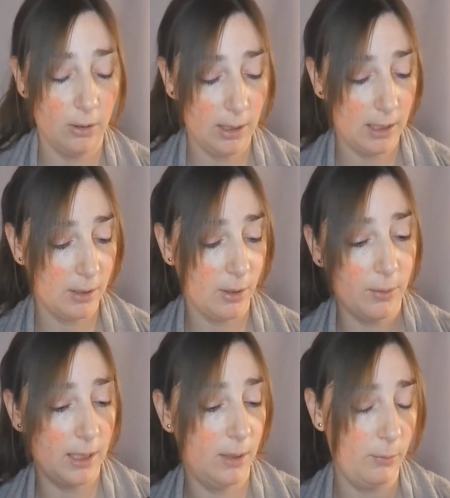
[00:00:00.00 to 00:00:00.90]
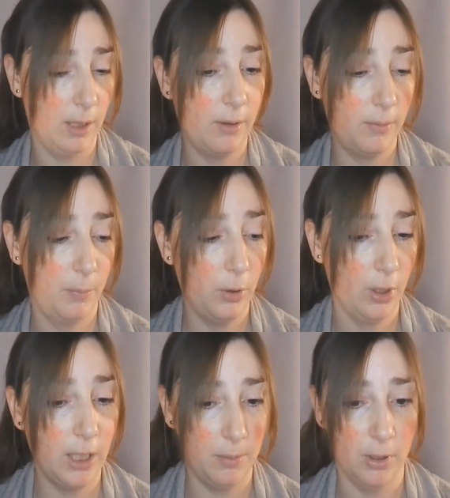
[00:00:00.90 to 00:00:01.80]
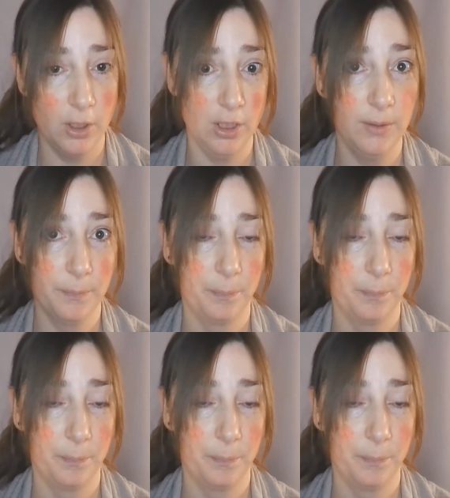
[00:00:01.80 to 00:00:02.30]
ahead and go in with primer.